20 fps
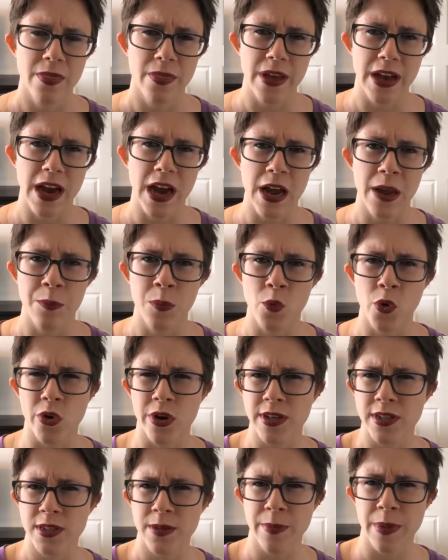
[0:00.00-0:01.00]
that I'm
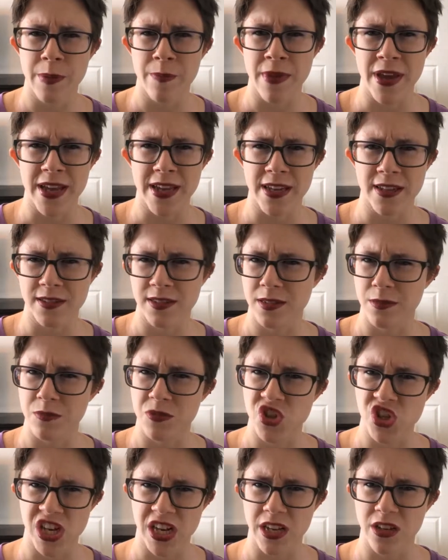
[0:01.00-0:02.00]
going to be making some
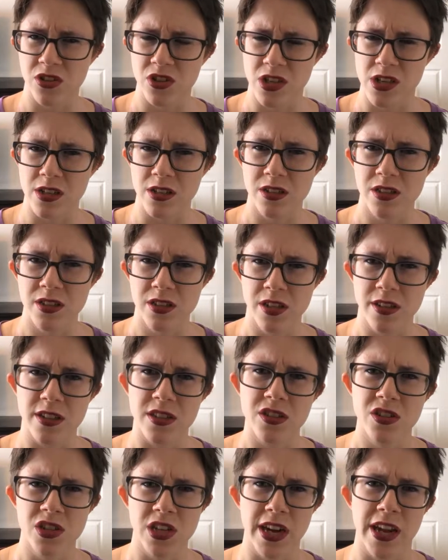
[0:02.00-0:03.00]
changes to
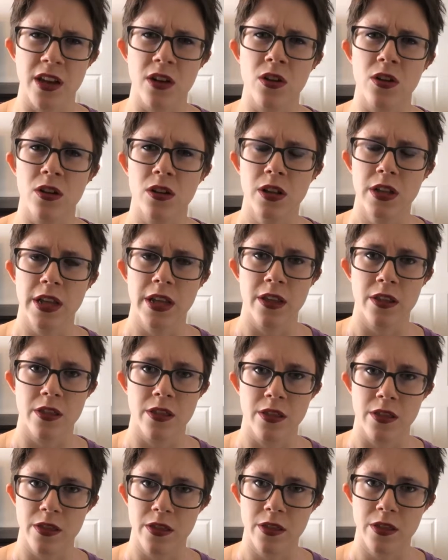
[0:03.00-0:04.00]
this channel
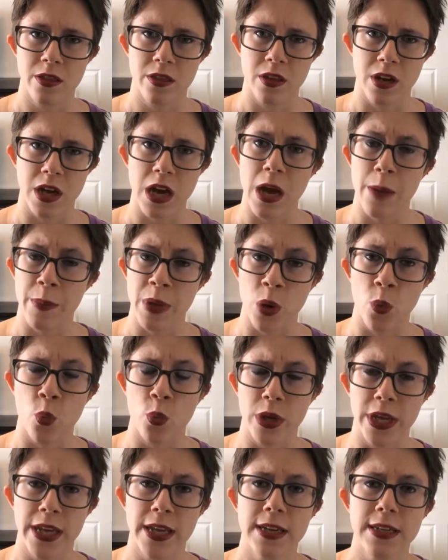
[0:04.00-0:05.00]
in the coming
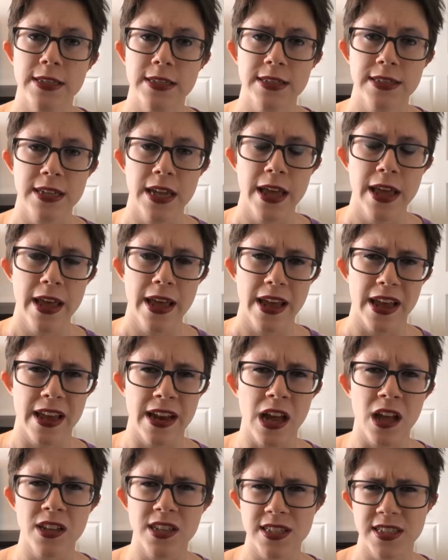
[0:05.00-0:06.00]
weeks,
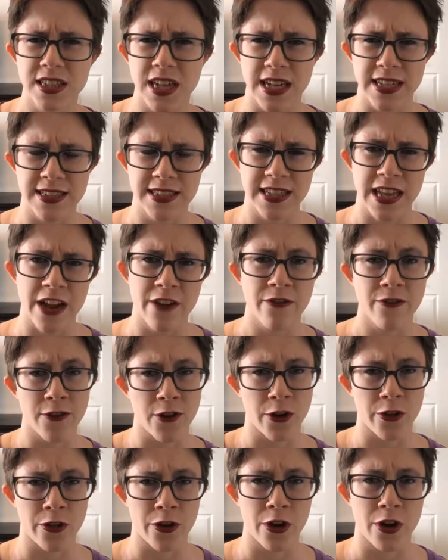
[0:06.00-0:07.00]
and I'll discuss that
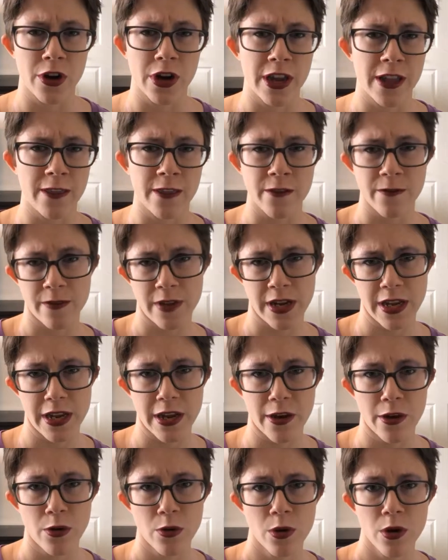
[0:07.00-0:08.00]
further in the
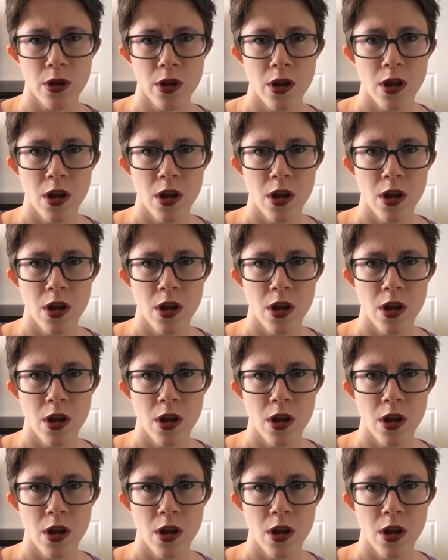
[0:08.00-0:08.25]
video.